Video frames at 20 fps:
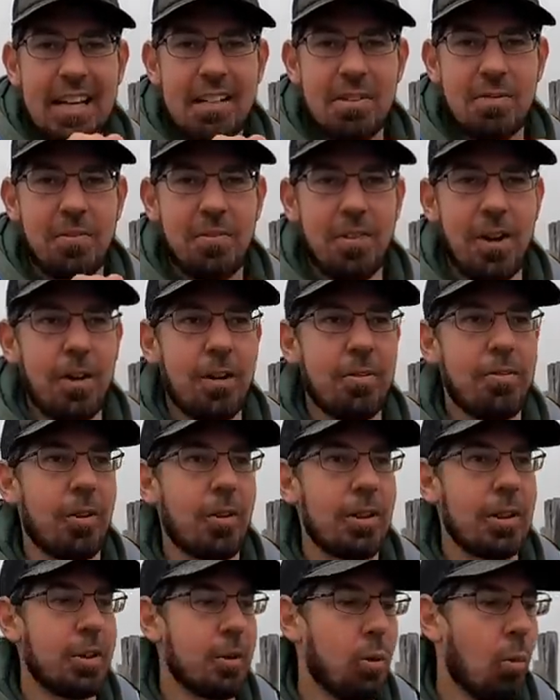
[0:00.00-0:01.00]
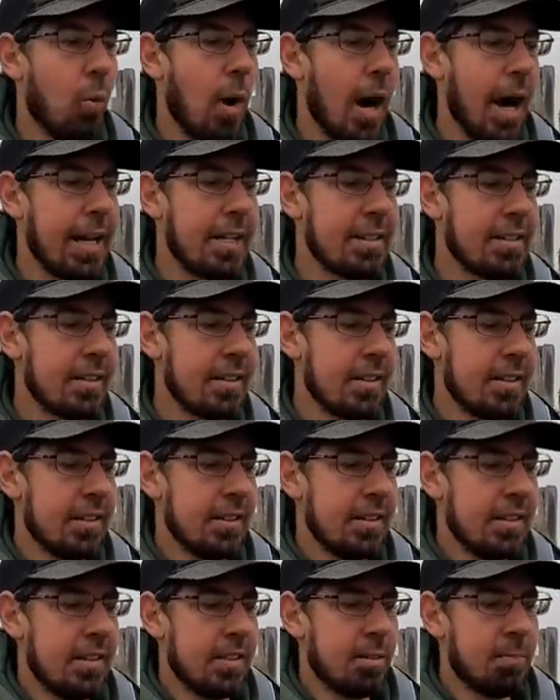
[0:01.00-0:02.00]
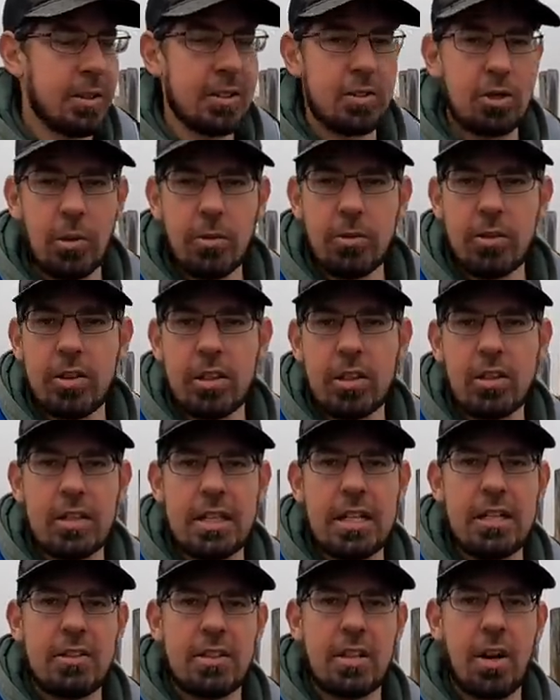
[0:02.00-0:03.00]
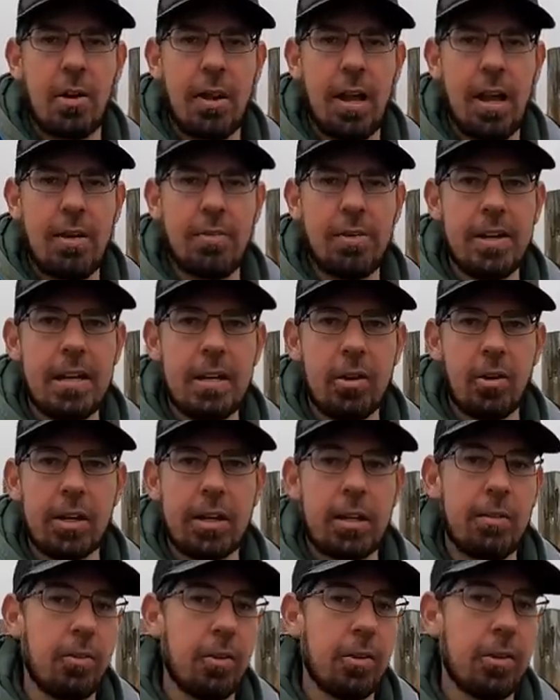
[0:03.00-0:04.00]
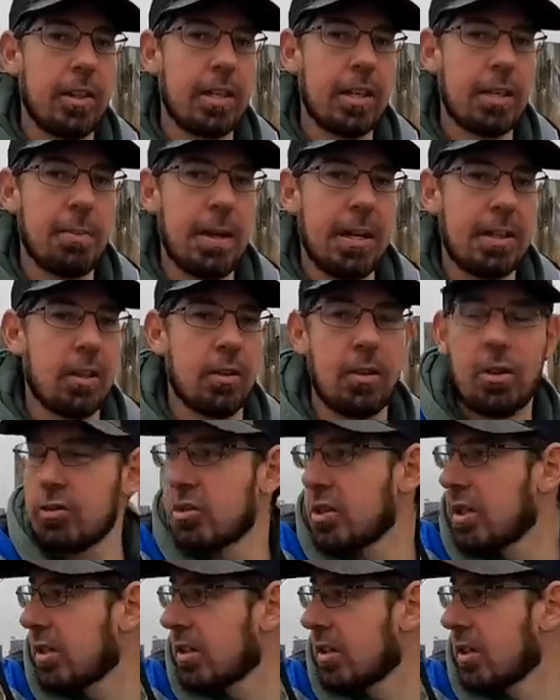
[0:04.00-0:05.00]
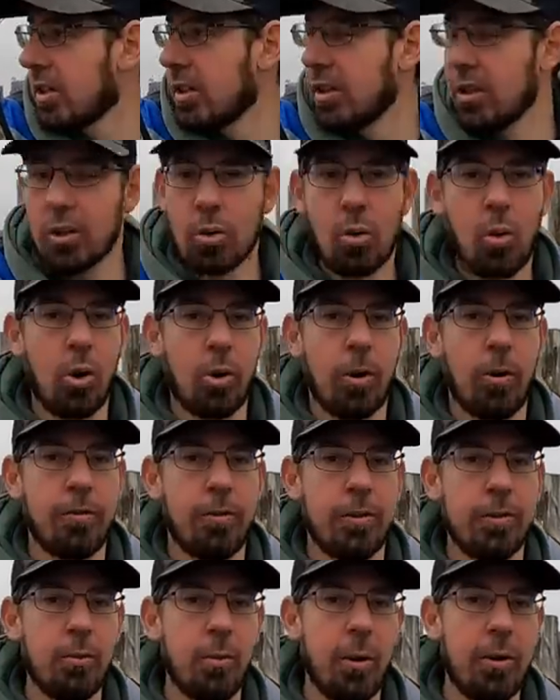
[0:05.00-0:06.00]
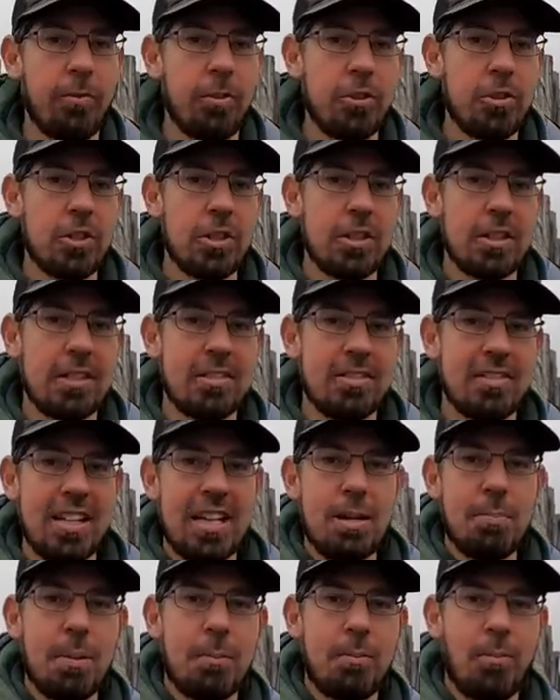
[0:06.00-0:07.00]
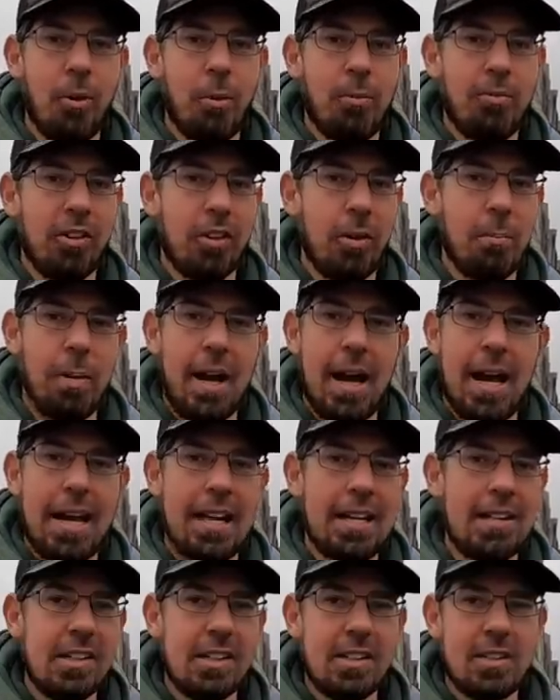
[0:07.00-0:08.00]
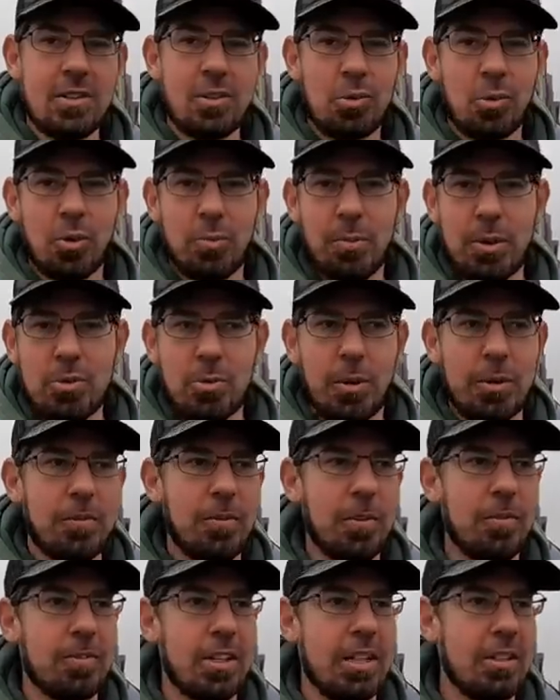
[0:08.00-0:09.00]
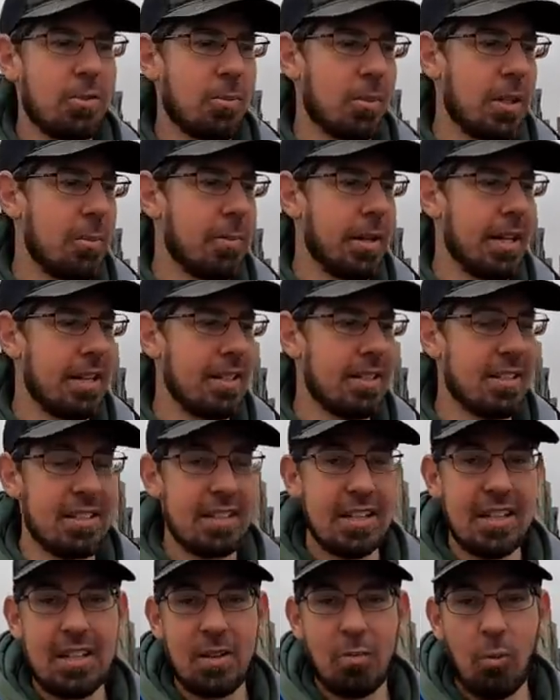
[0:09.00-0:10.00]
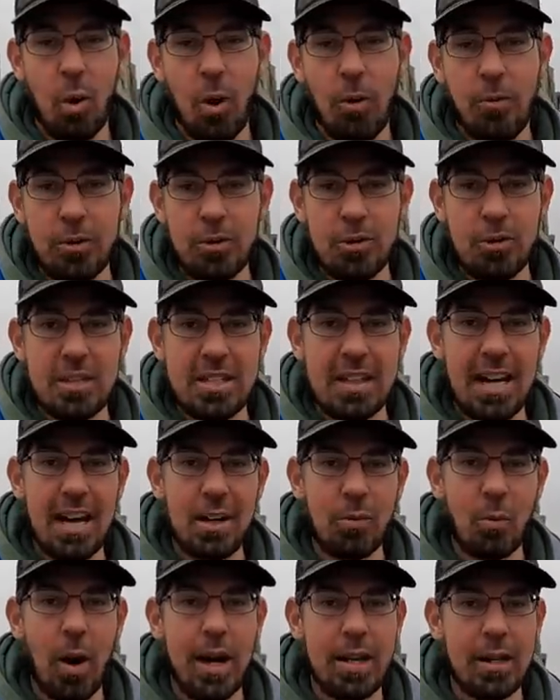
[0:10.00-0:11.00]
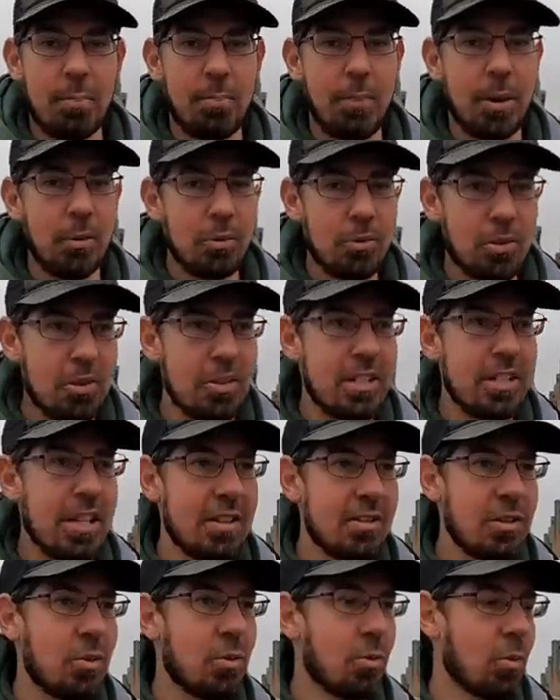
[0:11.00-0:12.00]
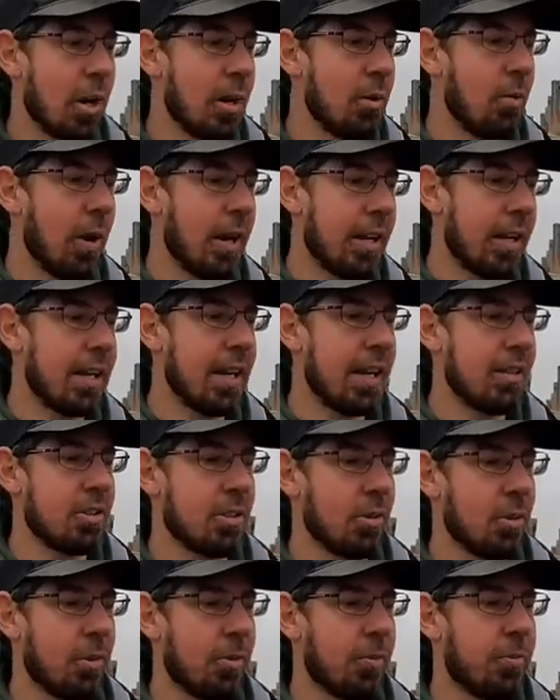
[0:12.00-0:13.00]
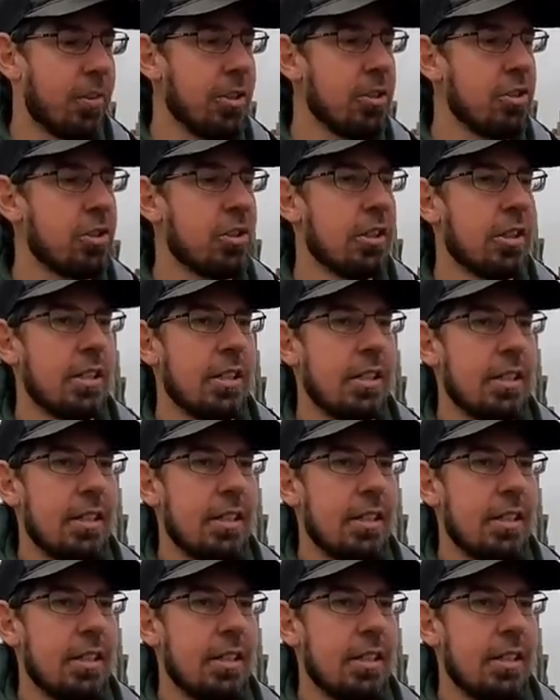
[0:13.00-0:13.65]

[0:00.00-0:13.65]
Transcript: it's very, very little weight but don't think you need to go heavy. Like if you think about the logic, quite often we're fishing deep in Port Phillip Bay, sort of between 15 20 metres. We're often using unweighted pilchards, and that's a great way to catch a lot of fish.